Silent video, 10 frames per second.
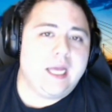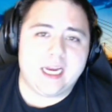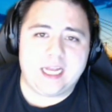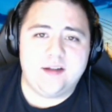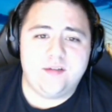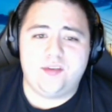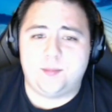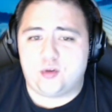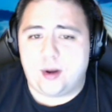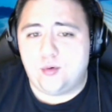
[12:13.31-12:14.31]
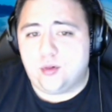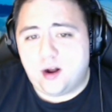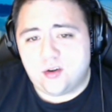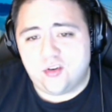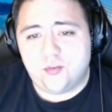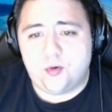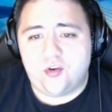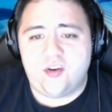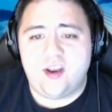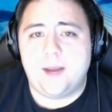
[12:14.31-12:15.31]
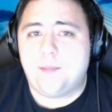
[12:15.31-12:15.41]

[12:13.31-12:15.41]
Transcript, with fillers: Again, subscribe to Locked On Sports Today,